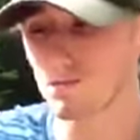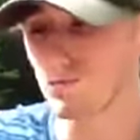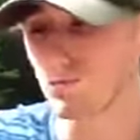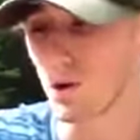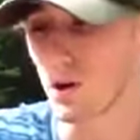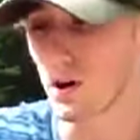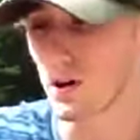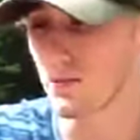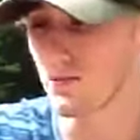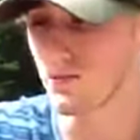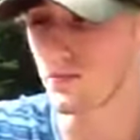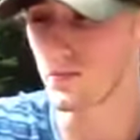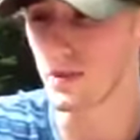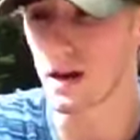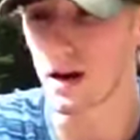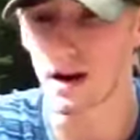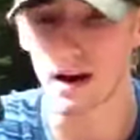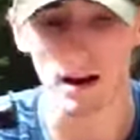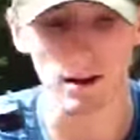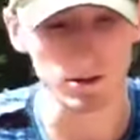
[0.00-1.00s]
But
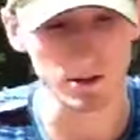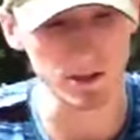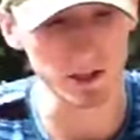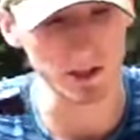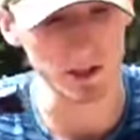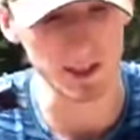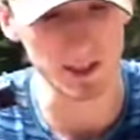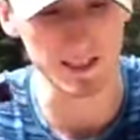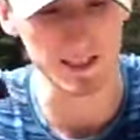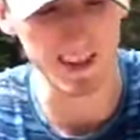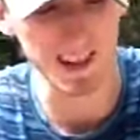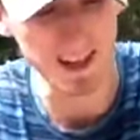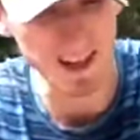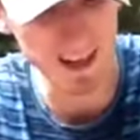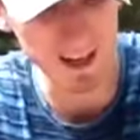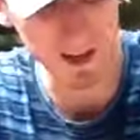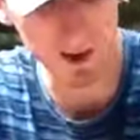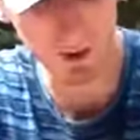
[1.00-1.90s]
yeah, I would suggest any of